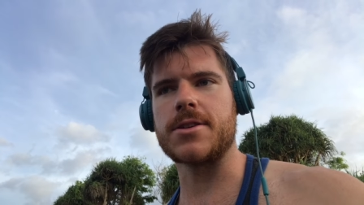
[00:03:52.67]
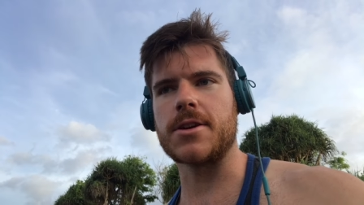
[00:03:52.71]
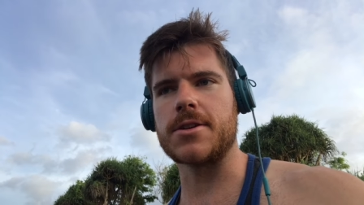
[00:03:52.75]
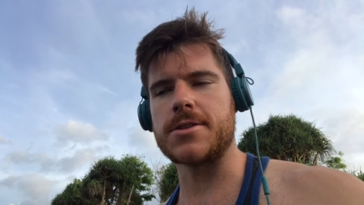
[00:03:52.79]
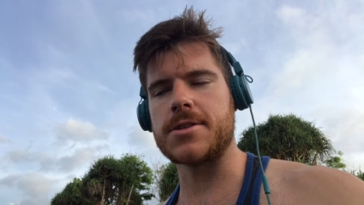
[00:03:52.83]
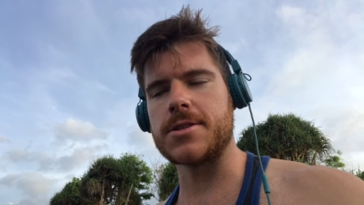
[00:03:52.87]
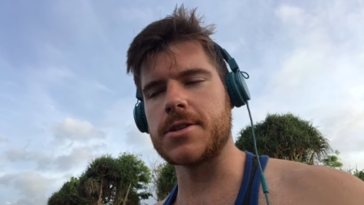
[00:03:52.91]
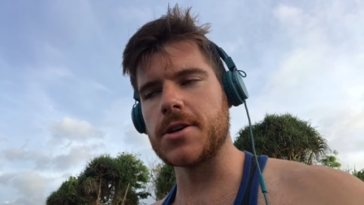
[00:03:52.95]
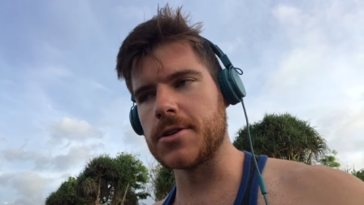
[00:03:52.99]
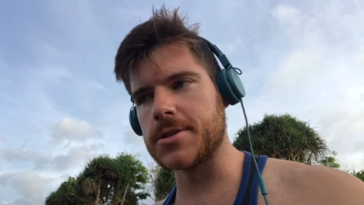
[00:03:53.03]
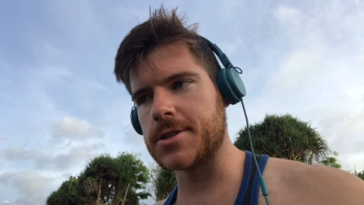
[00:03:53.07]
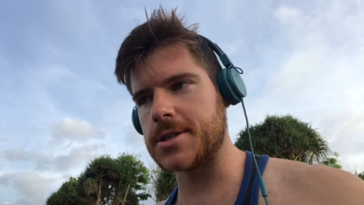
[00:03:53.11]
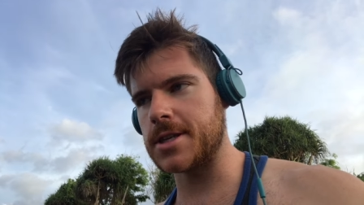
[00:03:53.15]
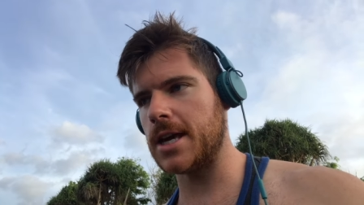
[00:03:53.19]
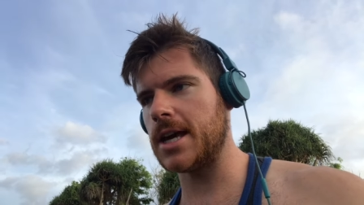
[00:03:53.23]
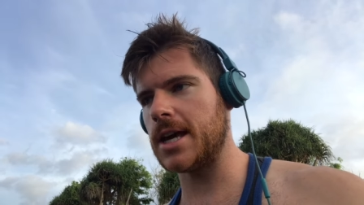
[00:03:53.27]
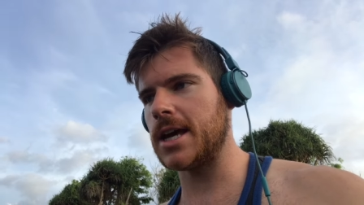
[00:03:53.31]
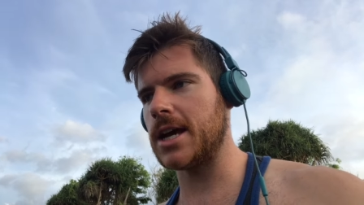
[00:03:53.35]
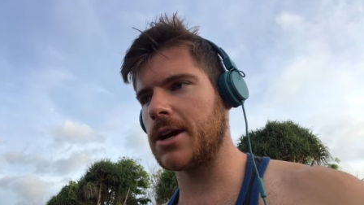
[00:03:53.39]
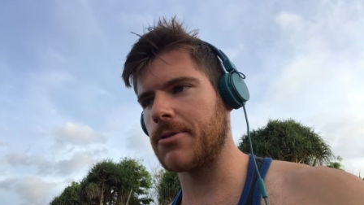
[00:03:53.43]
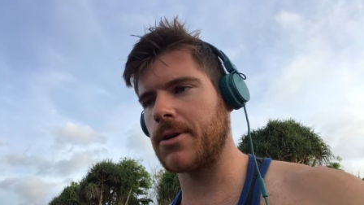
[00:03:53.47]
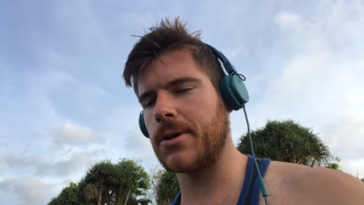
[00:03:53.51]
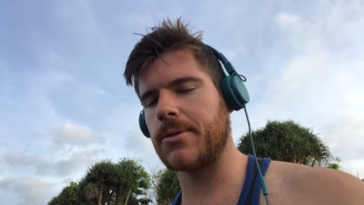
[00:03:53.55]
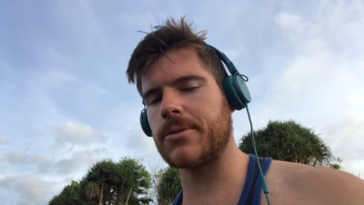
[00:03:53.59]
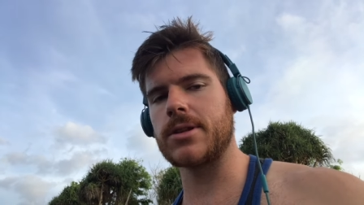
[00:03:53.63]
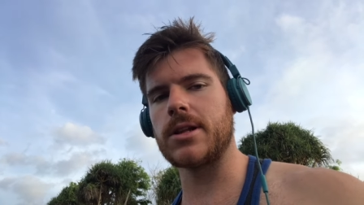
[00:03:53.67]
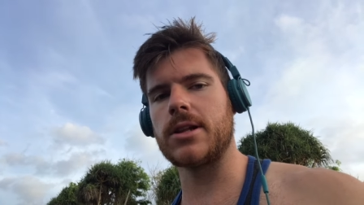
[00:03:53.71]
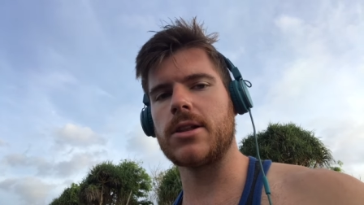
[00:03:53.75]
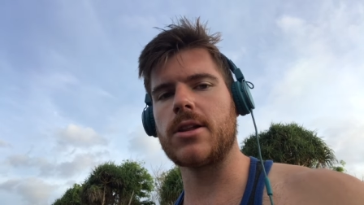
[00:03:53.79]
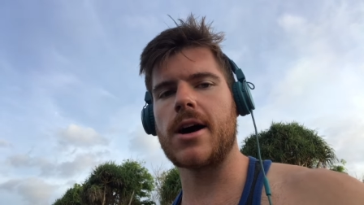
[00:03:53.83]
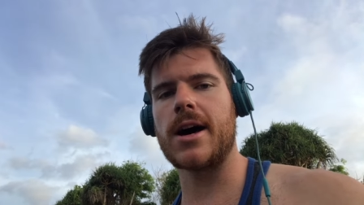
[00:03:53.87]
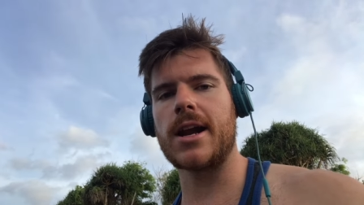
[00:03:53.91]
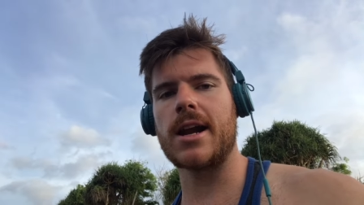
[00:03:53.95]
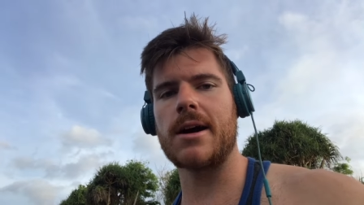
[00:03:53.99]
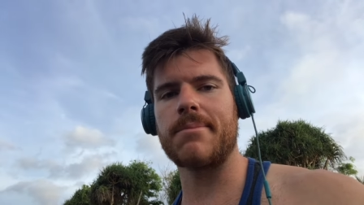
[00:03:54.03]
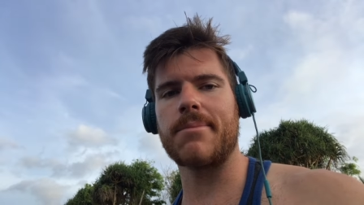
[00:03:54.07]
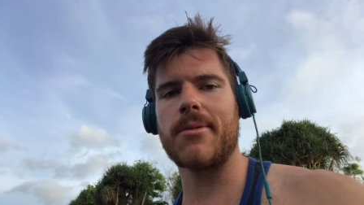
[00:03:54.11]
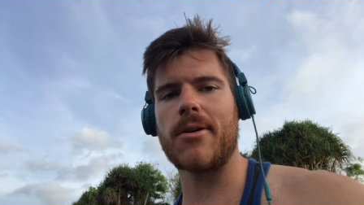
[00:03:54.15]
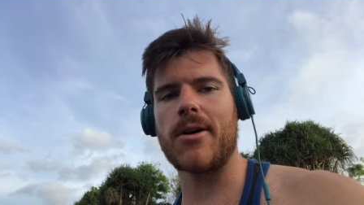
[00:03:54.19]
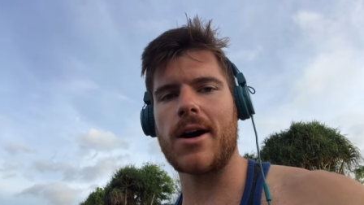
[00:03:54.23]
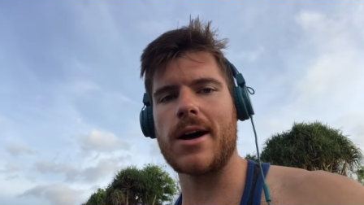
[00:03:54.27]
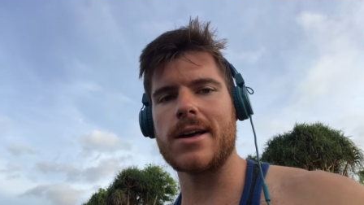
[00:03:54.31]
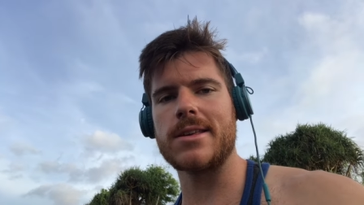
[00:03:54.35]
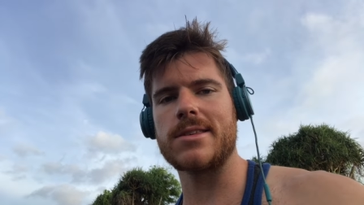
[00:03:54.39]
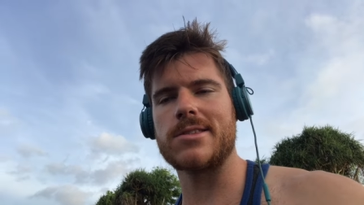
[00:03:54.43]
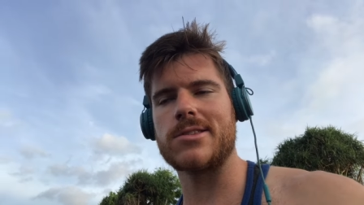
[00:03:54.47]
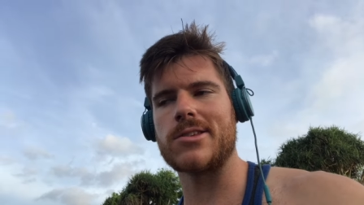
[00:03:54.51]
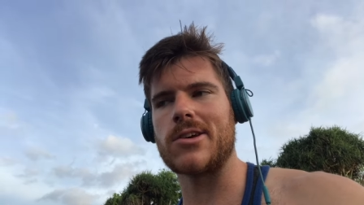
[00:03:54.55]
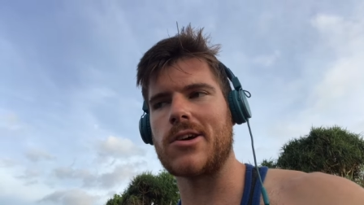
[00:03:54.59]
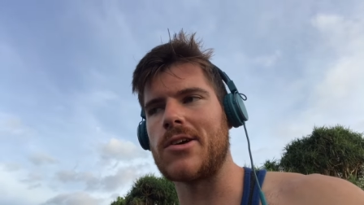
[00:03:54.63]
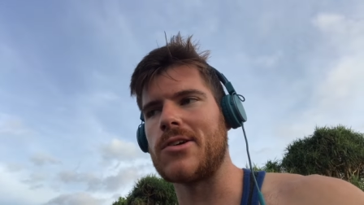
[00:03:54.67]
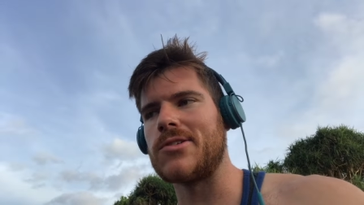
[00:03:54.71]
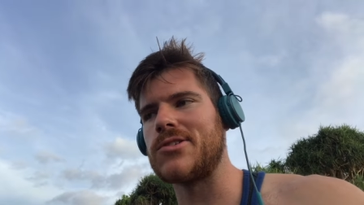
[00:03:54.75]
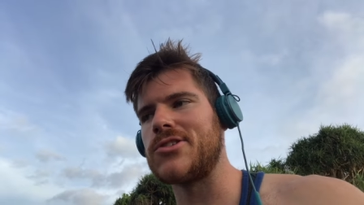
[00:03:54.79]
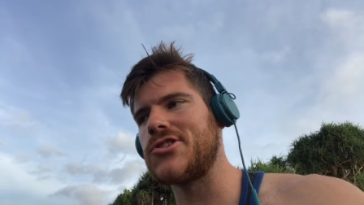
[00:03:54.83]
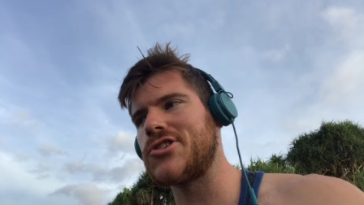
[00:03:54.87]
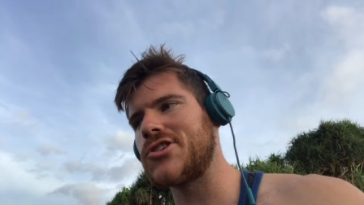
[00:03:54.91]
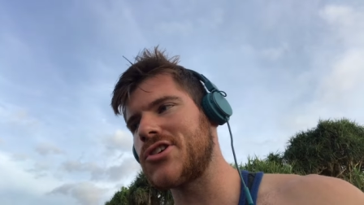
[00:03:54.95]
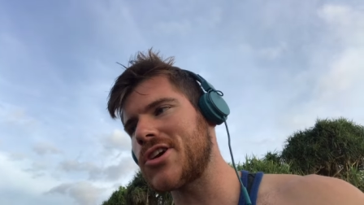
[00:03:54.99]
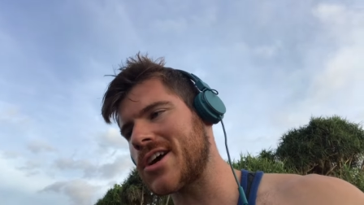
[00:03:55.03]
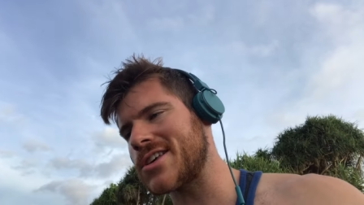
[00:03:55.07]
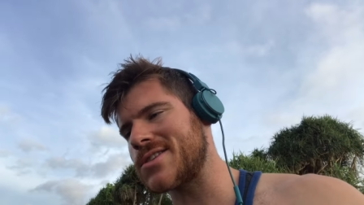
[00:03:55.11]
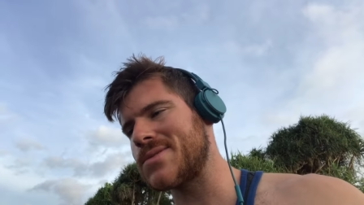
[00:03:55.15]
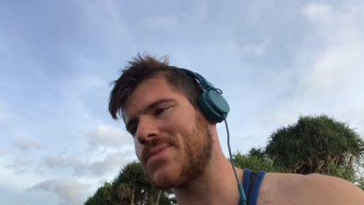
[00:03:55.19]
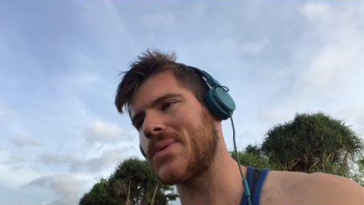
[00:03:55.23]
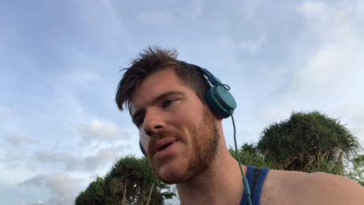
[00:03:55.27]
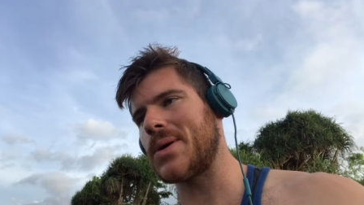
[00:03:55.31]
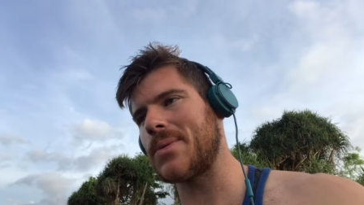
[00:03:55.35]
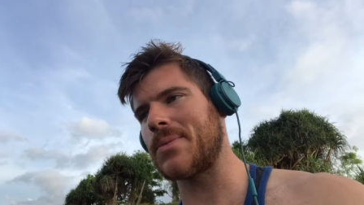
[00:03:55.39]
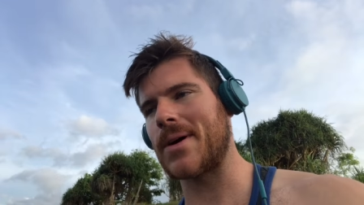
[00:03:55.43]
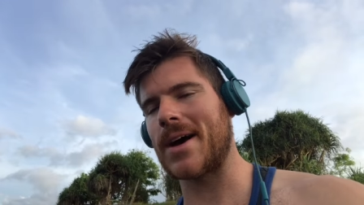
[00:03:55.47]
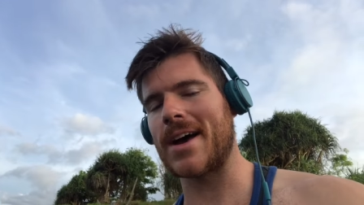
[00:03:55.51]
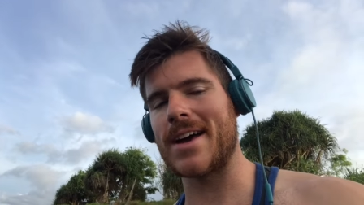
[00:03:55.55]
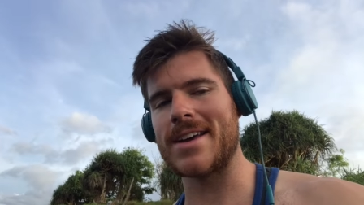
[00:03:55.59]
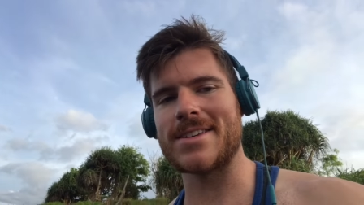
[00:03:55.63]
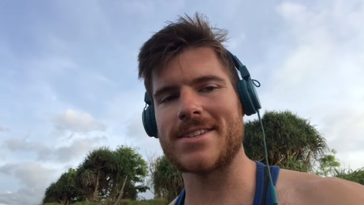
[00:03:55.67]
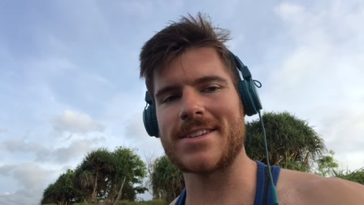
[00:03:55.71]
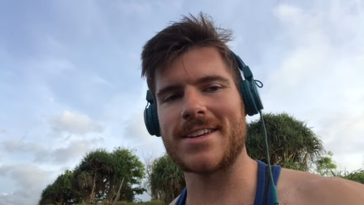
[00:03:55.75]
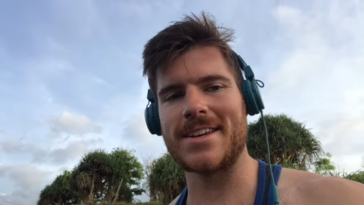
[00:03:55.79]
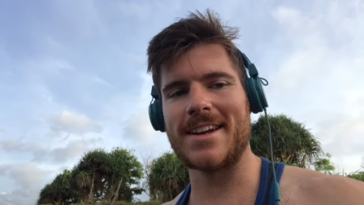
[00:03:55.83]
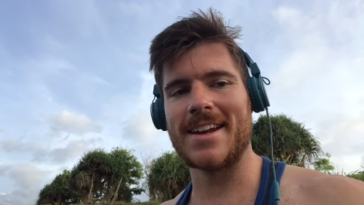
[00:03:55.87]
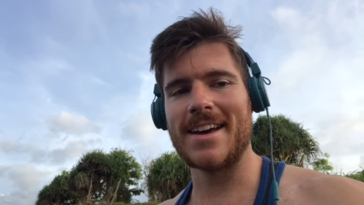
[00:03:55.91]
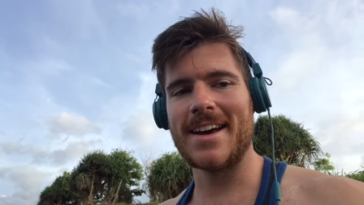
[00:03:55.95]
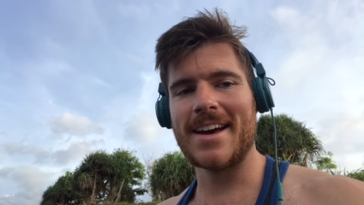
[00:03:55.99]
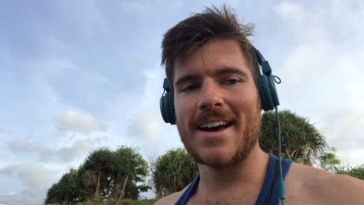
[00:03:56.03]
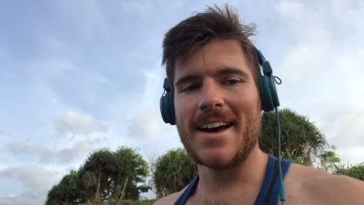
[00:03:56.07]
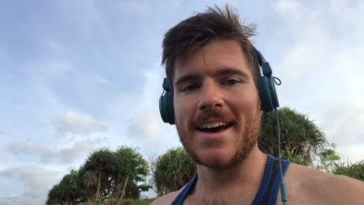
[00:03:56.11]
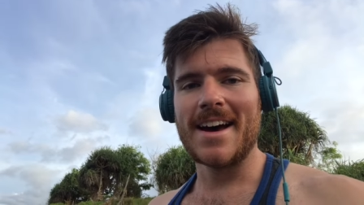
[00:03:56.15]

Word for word: So still tinkering with the light up eyes, so just be patient.